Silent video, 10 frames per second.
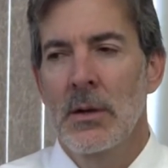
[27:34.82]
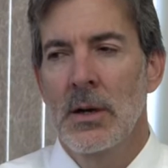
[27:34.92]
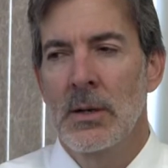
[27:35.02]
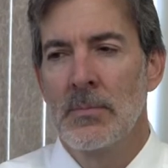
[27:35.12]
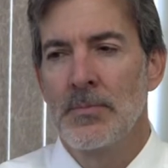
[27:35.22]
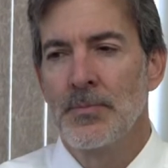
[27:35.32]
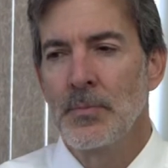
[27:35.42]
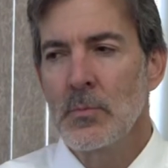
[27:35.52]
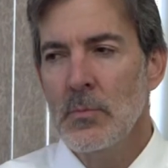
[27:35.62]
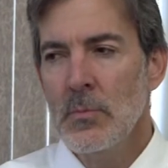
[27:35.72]

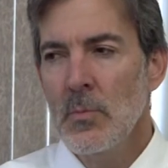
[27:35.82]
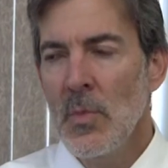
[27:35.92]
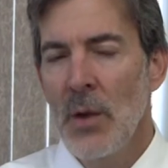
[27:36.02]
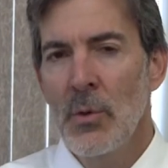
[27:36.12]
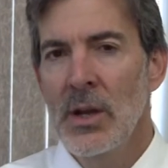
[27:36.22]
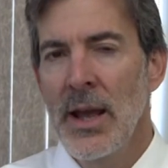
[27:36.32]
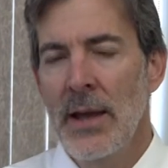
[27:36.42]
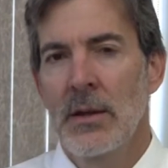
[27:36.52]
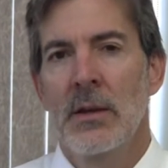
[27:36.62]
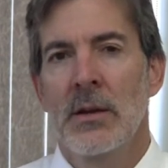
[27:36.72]
I really
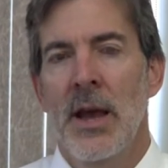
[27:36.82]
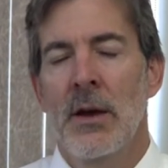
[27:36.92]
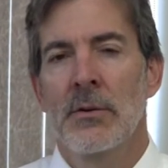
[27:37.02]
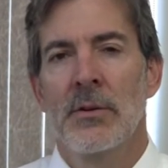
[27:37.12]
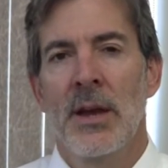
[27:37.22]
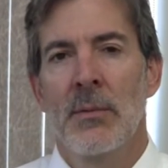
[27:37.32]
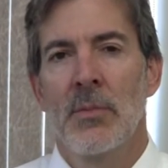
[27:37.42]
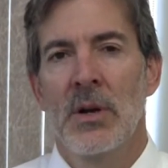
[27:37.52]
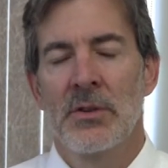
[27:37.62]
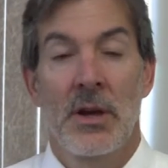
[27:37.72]
hadn't encountered
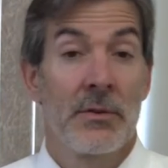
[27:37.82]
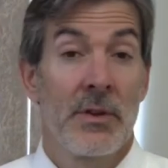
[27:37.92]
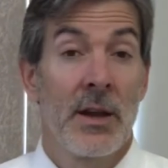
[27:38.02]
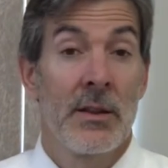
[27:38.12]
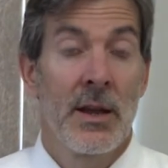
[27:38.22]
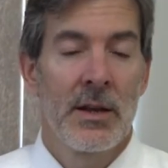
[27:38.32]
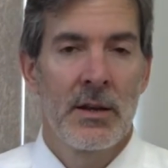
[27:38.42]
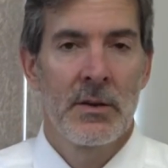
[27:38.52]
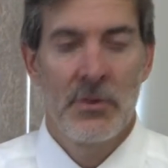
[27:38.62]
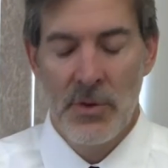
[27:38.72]
that much outside of that
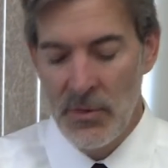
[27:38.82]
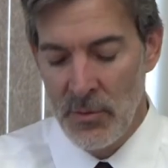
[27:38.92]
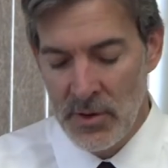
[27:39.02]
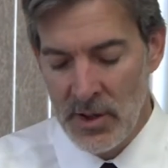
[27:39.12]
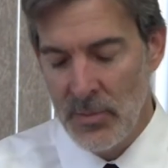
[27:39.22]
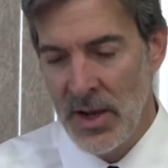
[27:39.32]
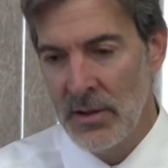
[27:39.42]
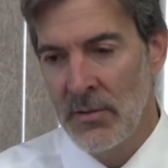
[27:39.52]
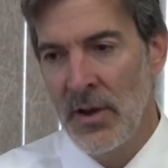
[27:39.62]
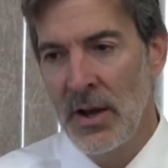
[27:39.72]
industry. I've worked in
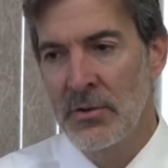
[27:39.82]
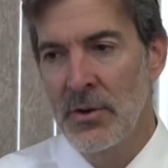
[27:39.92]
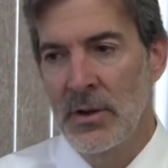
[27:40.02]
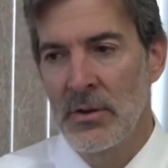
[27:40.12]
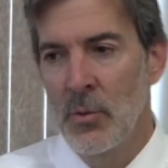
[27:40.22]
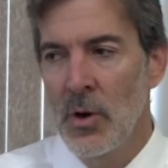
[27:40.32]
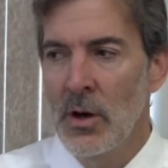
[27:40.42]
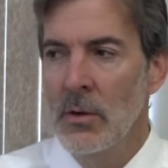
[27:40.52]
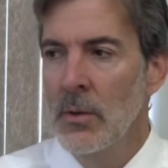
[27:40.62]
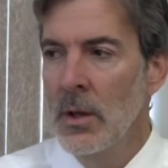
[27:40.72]
manufacturing as
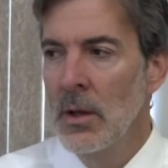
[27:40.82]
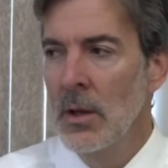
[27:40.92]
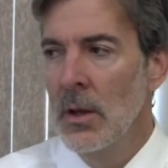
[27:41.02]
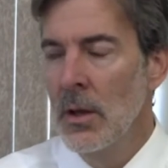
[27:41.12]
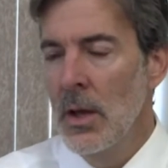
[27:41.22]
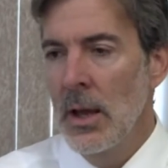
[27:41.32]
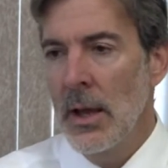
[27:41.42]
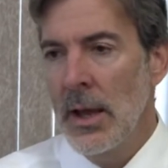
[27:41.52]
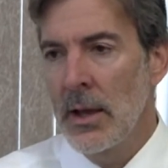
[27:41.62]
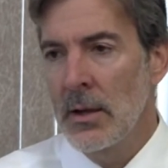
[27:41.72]
well.
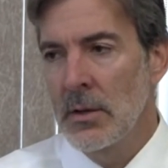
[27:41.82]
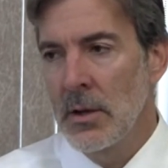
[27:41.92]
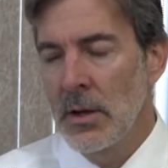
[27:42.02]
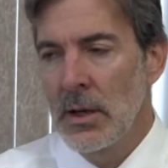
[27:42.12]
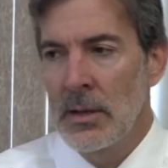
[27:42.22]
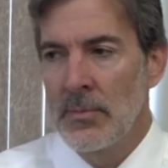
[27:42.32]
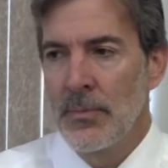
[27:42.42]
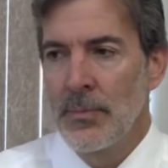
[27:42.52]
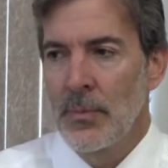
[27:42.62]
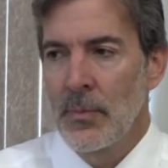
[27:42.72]
And
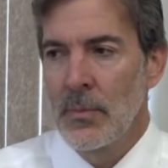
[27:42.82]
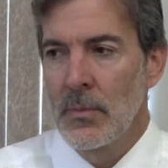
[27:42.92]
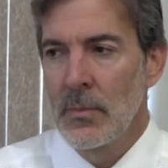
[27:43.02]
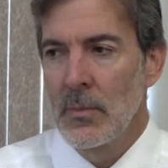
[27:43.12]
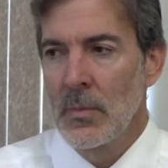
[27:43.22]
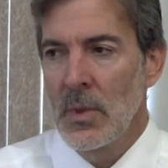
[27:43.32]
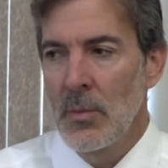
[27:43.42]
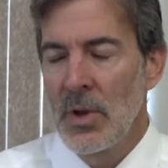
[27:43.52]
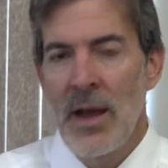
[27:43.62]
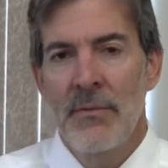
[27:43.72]

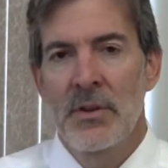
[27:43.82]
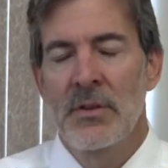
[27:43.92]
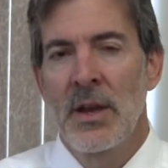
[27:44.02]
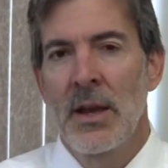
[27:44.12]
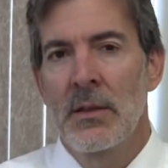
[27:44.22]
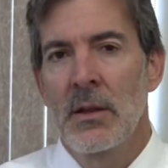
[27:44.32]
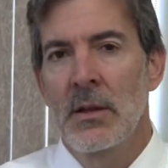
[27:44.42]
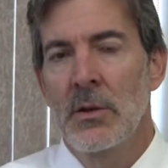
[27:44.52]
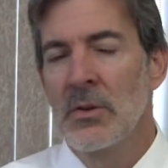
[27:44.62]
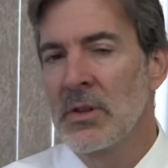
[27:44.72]
but I have to say, I
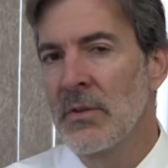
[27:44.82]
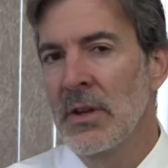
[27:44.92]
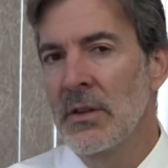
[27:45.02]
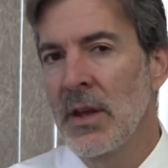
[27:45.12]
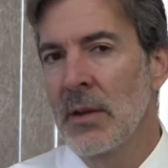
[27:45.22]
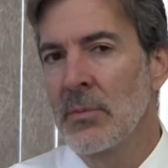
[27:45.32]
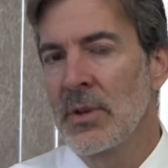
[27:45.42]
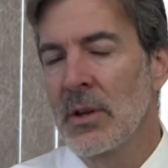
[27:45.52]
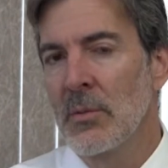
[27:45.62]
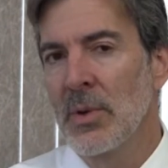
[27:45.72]
think use of
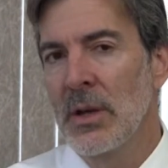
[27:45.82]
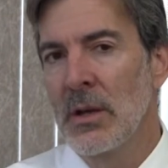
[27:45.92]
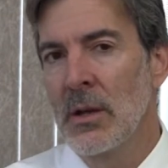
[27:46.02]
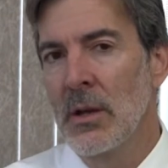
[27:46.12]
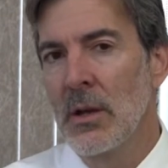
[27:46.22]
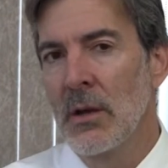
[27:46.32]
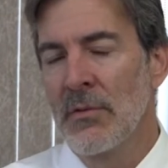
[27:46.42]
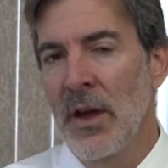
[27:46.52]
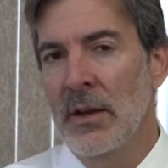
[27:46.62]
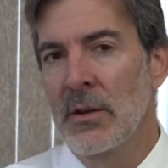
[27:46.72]
exams can be
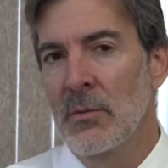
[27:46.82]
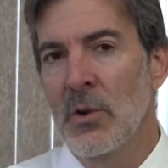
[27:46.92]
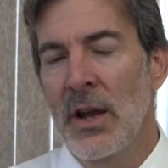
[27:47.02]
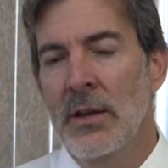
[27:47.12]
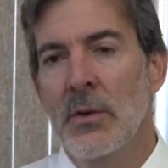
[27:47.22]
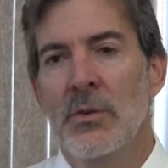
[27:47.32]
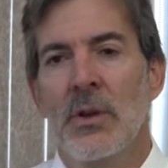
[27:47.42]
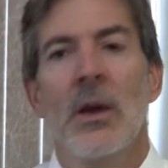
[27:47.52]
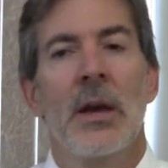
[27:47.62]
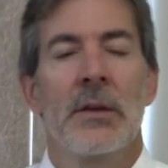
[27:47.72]
effective. Would I
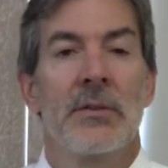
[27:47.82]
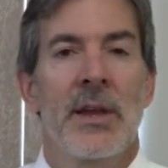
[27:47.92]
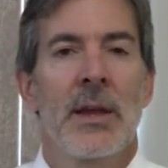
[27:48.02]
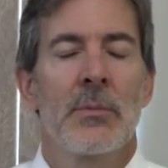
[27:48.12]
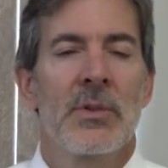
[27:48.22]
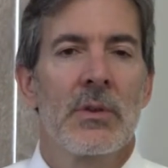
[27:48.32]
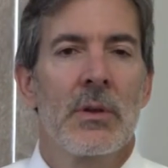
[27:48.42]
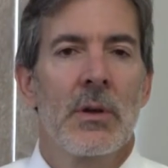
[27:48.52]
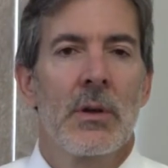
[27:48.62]
use exams